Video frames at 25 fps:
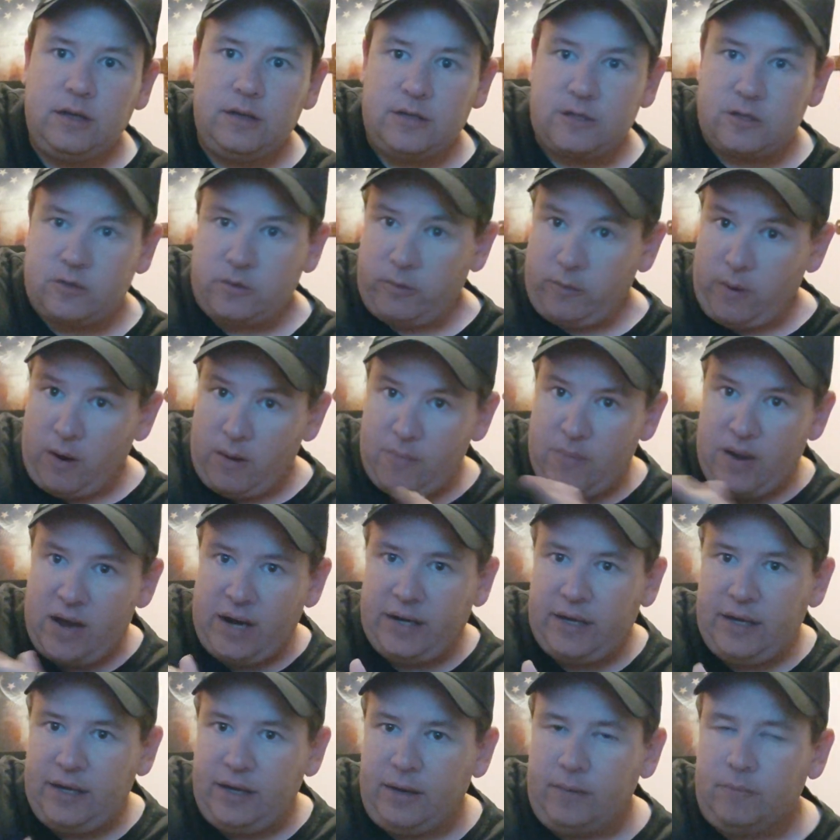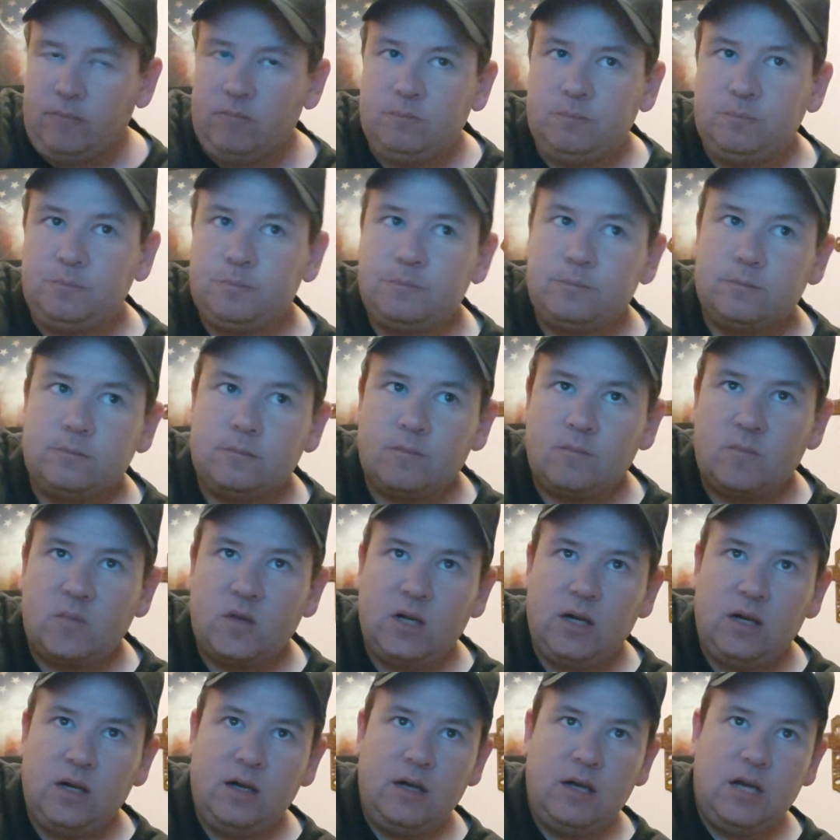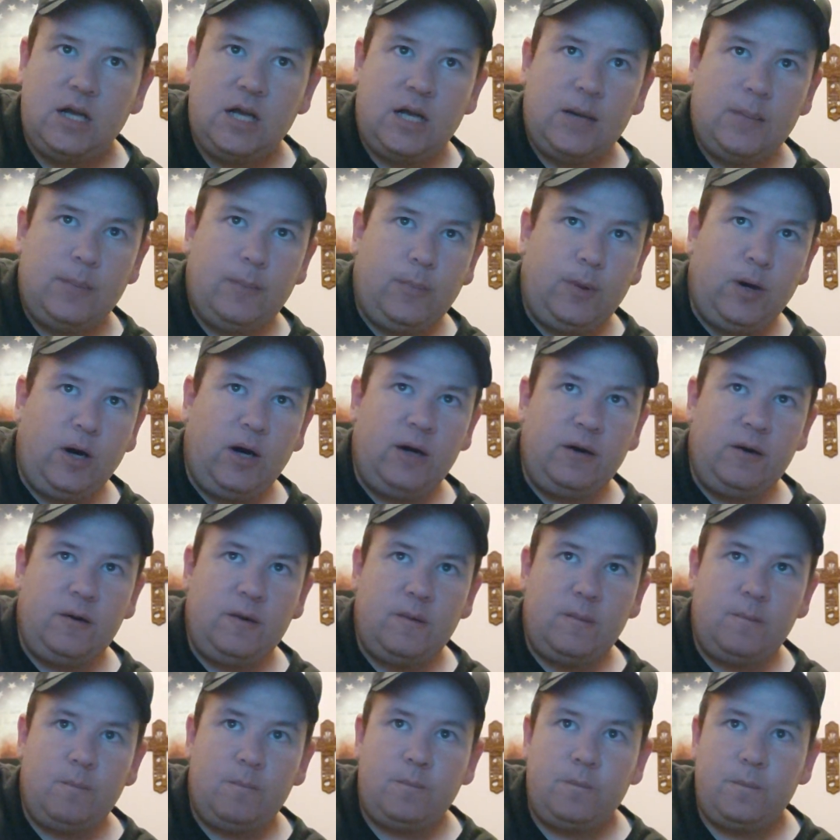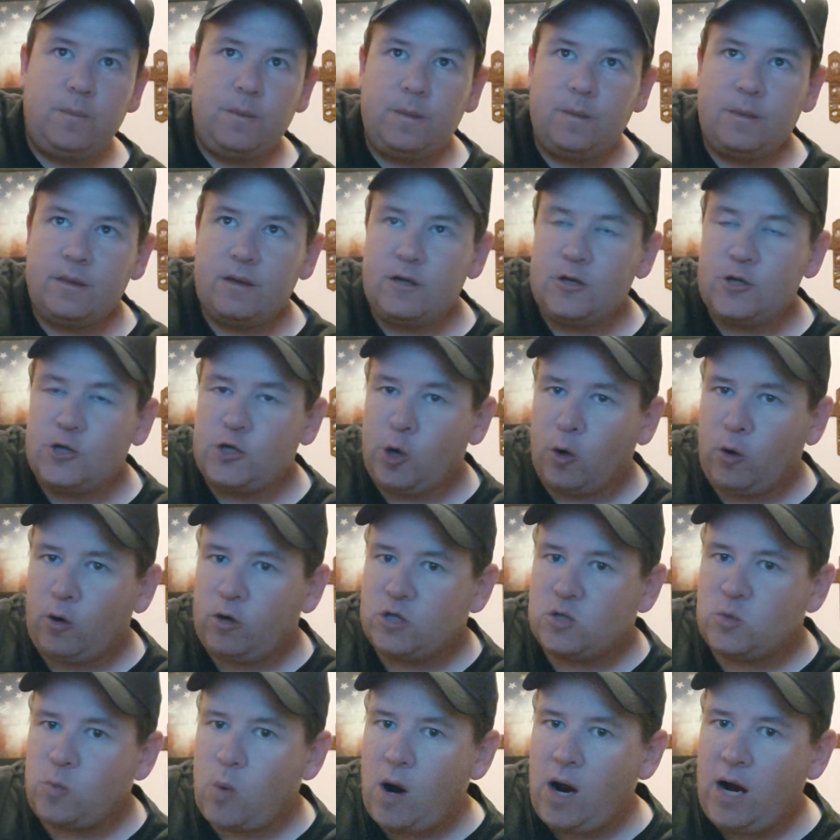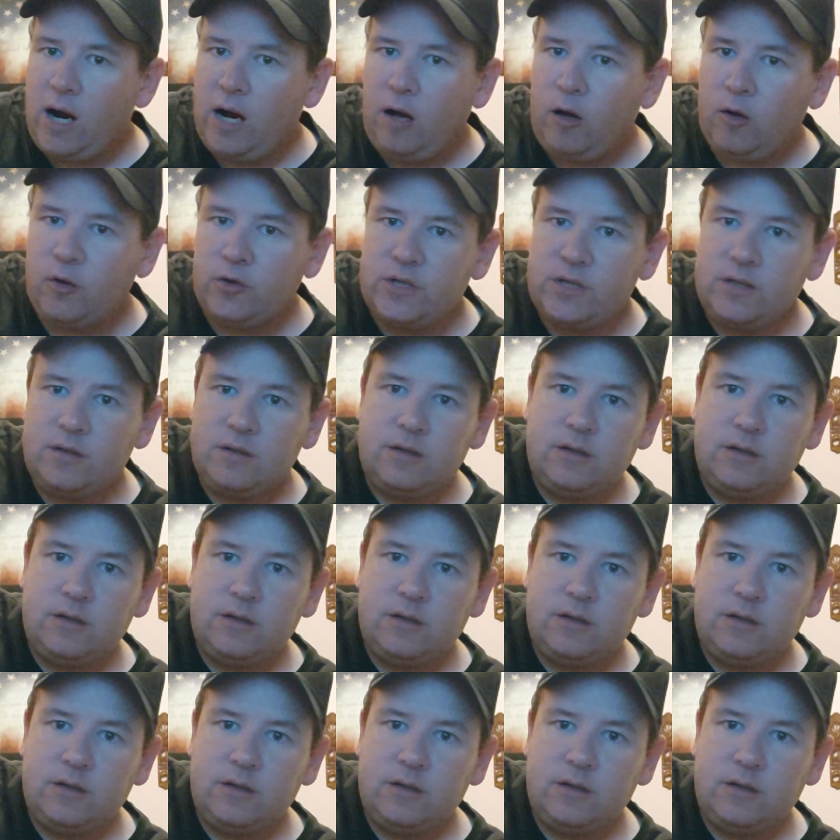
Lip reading: So he went back in. But Jokerz Wild,